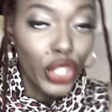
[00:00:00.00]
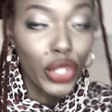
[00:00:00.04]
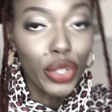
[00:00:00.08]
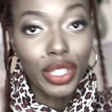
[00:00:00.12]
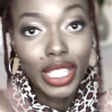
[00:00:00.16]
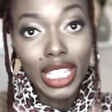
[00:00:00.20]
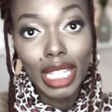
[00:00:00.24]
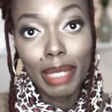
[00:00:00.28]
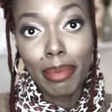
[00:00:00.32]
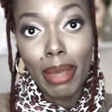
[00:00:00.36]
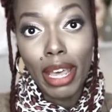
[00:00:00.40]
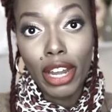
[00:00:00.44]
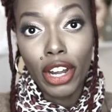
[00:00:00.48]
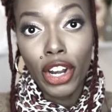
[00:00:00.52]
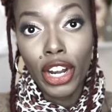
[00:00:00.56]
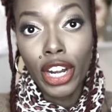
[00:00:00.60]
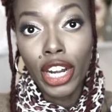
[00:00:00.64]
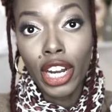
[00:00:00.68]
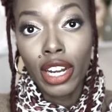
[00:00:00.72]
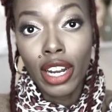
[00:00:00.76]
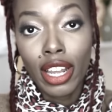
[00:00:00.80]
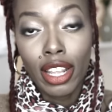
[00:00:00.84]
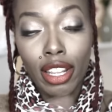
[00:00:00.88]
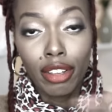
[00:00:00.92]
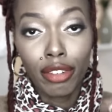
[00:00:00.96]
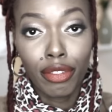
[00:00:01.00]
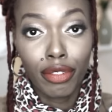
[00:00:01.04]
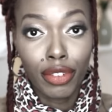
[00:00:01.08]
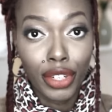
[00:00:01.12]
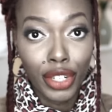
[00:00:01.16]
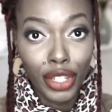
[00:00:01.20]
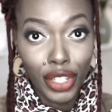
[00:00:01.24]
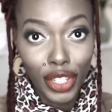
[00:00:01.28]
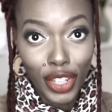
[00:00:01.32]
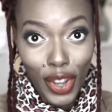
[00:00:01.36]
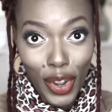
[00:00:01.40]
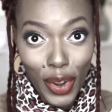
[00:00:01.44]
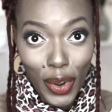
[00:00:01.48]
You'll see it better in another
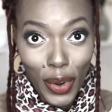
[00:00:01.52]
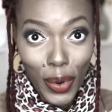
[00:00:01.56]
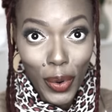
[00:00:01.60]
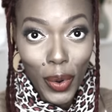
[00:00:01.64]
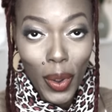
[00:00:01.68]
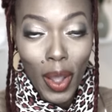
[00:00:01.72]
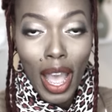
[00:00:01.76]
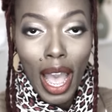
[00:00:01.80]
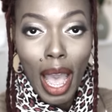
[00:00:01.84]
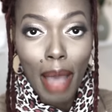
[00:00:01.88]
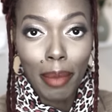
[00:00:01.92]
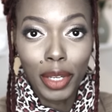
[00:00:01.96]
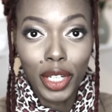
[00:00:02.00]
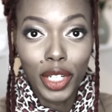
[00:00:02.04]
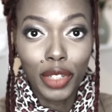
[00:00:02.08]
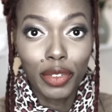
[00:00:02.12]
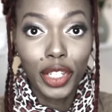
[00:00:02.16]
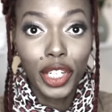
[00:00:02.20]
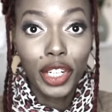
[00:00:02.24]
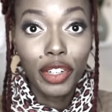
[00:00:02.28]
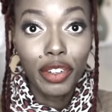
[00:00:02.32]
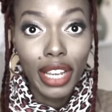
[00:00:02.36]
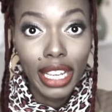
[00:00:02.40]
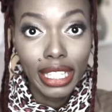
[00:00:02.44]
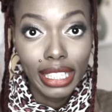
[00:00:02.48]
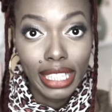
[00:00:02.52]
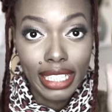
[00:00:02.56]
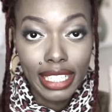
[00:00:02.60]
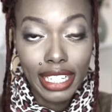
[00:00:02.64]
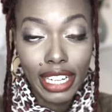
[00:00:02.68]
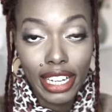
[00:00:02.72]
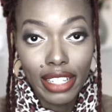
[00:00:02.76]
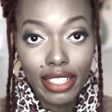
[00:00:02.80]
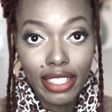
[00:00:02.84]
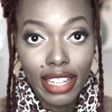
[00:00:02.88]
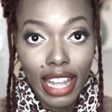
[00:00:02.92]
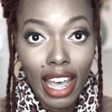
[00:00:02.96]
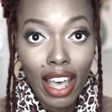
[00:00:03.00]
video. I'm going to recreate this
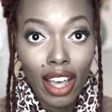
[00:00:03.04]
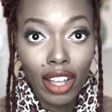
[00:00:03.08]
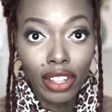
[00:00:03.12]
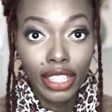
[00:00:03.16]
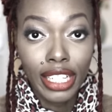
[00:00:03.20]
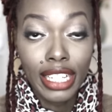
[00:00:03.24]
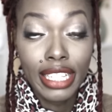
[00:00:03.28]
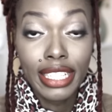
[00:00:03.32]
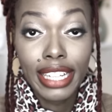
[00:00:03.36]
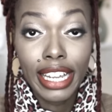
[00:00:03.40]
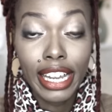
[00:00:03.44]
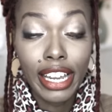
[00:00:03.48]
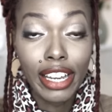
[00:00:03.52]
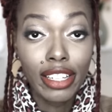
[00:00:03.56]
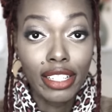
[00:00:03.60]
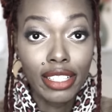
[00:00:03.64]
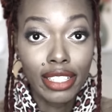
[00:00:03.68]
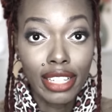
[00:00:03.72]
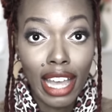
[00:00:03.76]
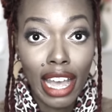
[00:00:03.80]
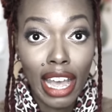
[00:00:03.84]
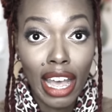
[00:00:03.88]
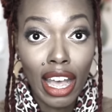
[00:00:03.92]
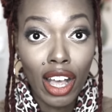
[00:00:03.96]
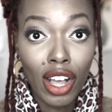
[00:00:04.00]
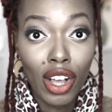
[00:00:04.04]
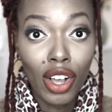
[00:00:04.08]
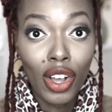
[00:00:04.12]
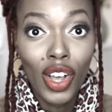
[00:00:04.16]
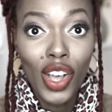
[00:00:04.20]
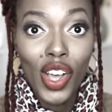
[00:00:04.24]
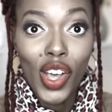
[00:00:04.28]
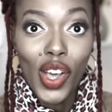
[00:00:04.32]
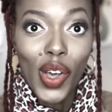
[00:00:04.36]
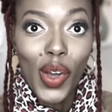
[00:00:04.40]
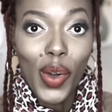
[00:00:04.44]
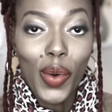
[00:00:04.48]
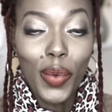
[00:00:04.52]
hairstyle. This hairstyle
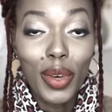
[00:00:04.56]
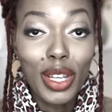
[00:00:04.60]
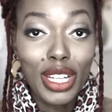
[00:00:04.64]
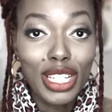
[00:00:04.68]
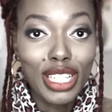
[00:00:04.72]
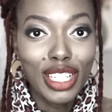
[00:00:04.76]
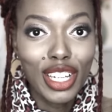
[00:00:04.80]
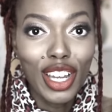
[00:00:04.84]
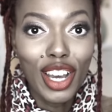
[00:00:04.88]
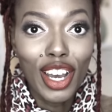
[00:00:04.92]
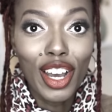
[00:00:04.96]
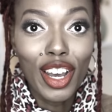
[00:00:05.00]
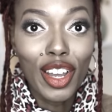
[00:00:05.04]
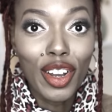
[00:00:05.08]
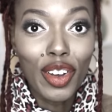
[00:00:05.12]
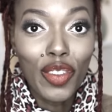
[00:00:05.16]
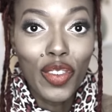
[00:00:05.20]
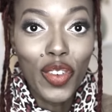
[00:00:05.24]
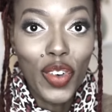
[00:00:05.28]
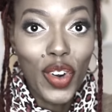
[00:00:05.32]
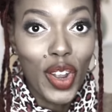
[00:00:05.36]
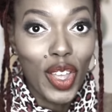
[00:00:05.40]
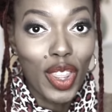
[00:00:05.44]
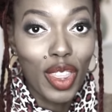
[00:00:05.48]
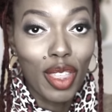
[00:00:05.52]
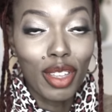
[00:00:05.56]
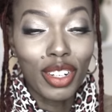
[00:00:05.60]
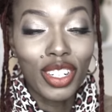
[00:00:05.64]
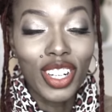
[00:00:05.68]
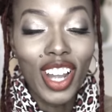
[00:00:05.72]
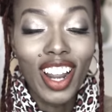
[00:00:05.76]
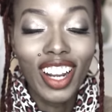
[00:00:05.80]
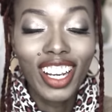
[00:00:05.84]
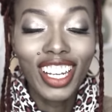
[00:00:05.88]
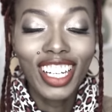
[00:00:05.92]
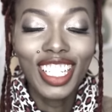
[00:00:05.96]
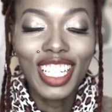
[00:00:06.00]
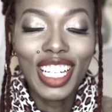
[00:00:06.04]
was done for the
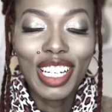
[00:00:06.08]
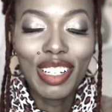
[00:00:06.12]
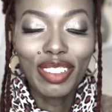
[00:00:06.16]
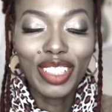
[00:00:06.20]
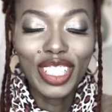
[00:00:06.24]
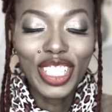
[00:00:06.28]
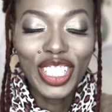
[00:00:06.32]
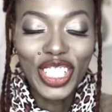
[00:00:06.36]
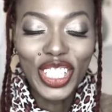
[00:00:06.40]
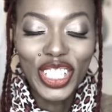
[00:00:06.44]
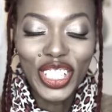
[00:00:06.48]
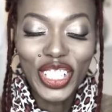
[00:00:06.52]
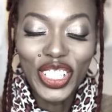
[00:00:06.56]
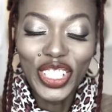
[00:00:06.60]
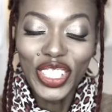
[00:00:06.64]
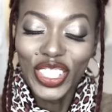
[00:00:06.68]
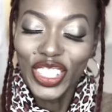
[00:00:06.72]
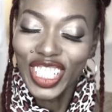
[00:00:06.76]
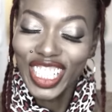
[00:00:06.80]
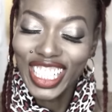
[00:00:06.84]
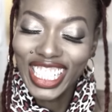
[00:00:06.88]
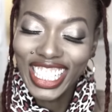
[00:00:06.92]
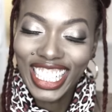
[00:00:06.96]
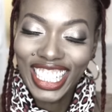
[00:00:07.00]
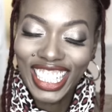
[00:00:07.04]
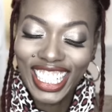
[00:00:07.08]
Dark and Lovely shoot.